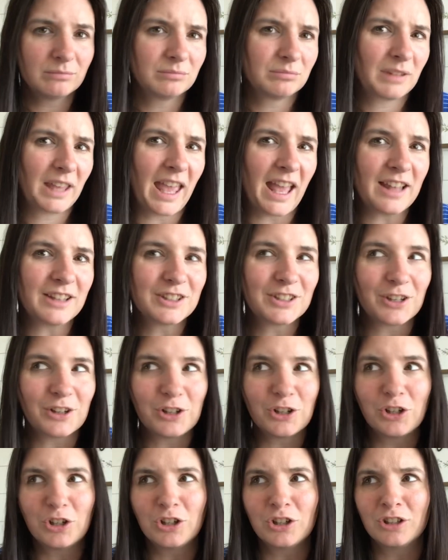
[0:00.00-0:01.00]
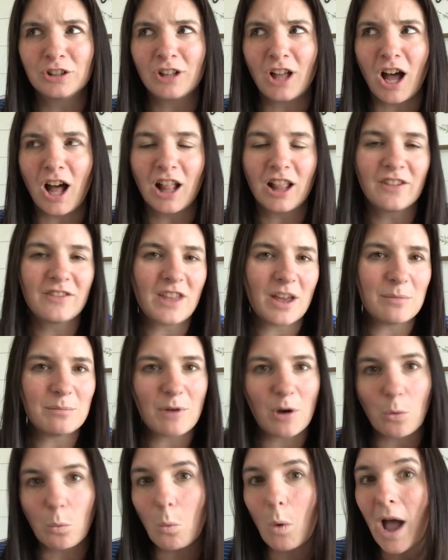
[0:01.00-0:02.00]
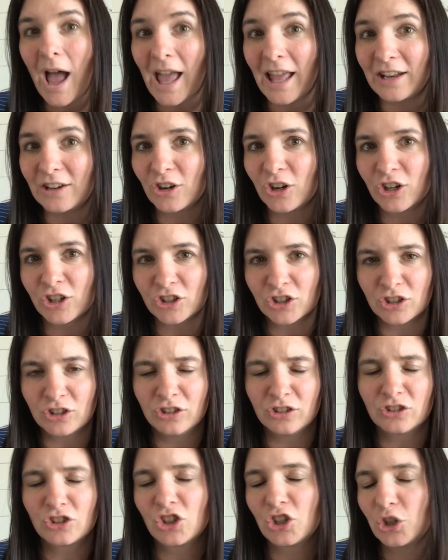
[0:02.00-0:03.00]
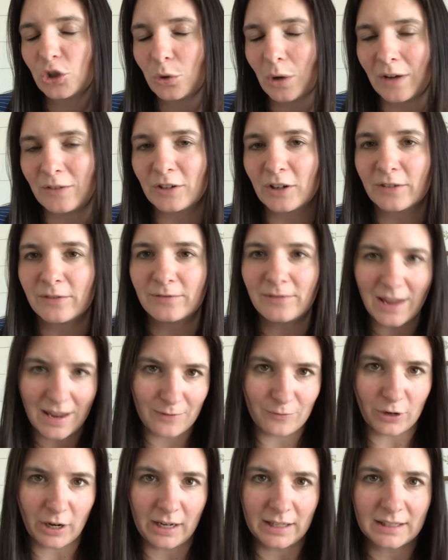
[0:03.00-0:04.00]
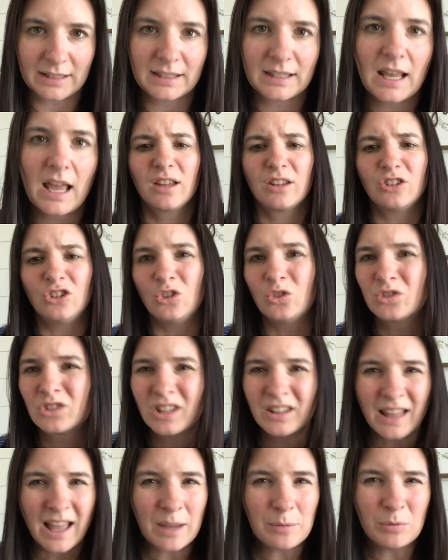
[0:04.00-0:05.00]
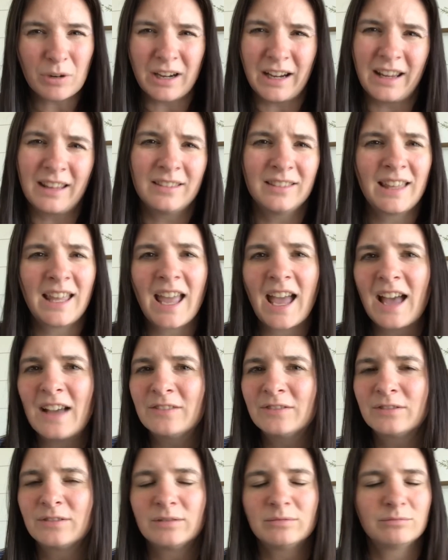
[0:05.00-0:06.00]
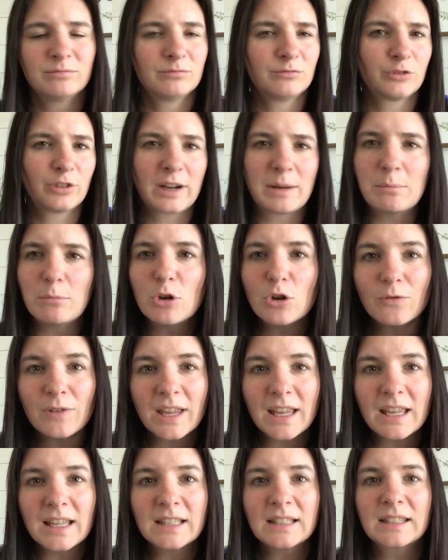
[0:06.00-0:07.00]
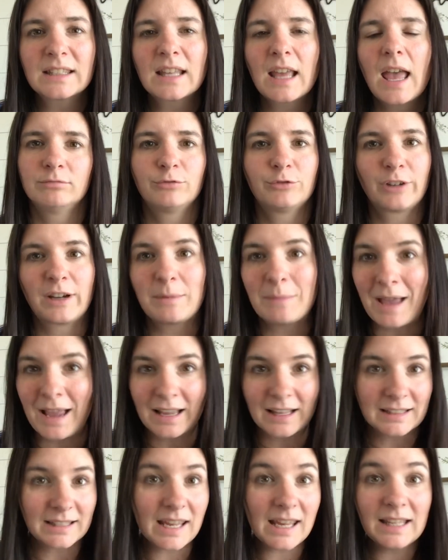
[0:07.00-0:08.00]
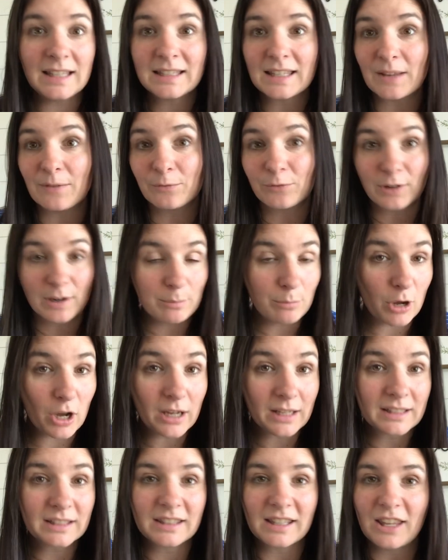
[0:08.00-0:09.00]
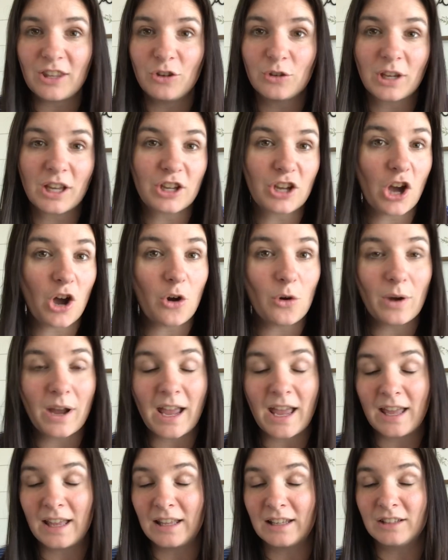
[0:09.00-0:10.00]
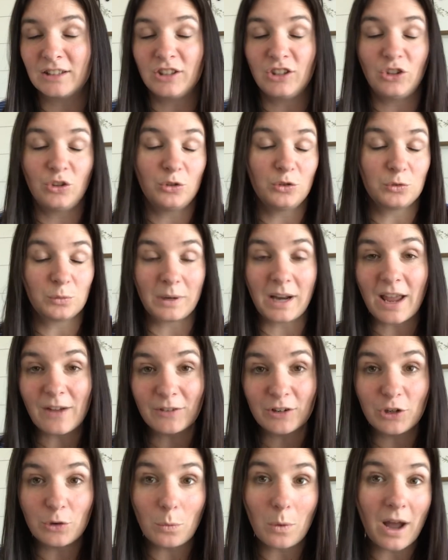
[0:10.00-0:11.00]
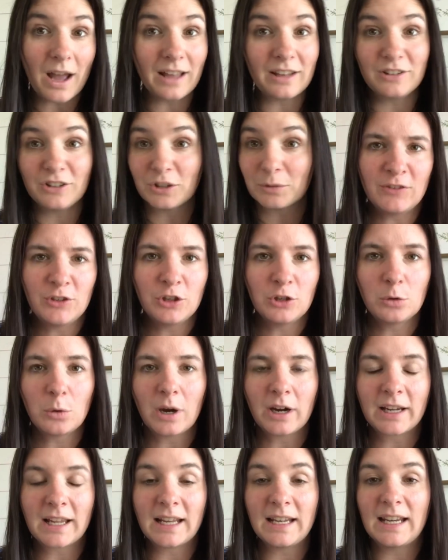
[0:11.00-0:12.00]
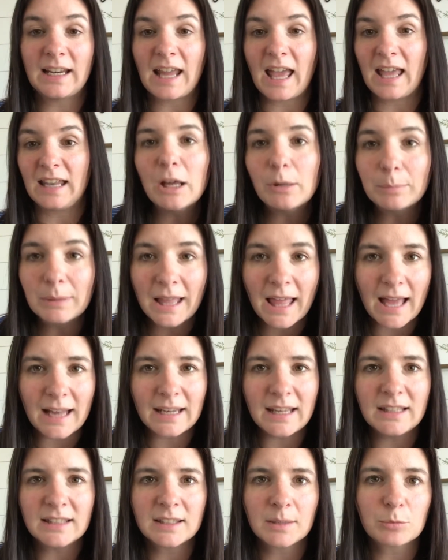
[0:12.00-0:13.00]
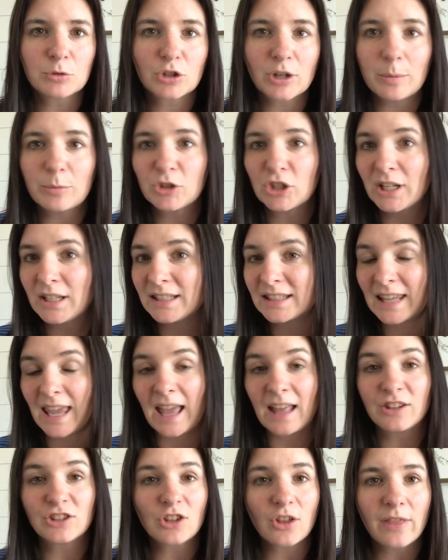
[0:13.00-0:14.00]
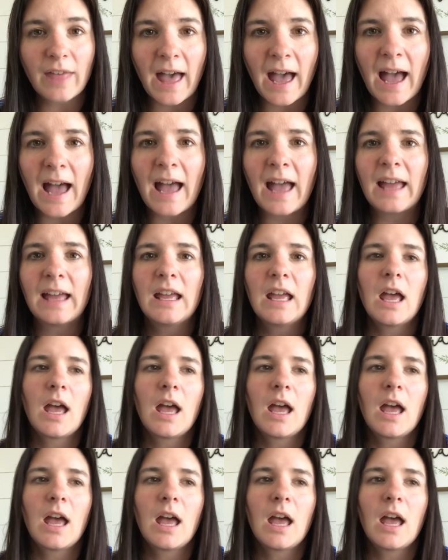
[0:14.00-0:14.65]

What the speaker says: Cancel all of them but one or two of your favorites. Use the library. They have free movies, free magazines, and free books that you can go and use whenever you want. If you are getting any planning subscriptions, cancel that.